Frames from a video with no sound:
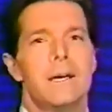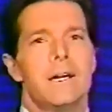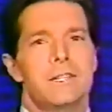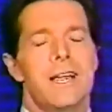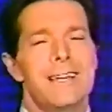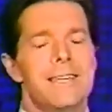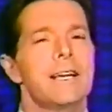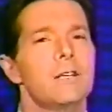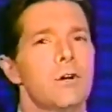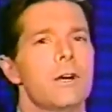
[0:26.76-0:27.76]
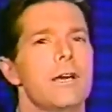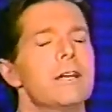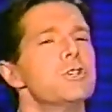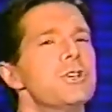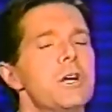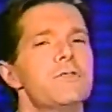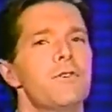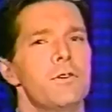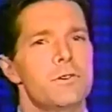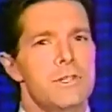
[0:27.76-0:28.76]
Tonight, take a look and judge for
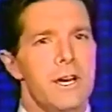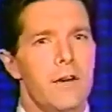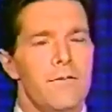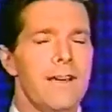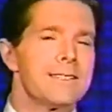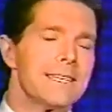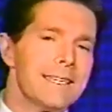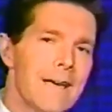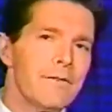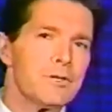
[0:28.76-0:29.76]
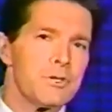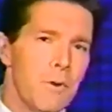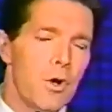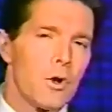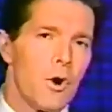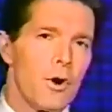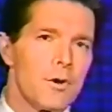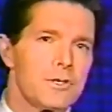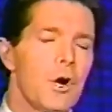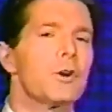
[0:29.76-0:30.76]
yourself as eleven small
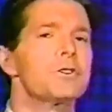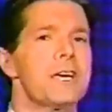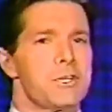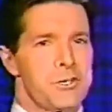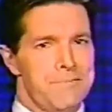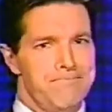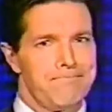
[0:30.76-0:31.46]
cars are tested.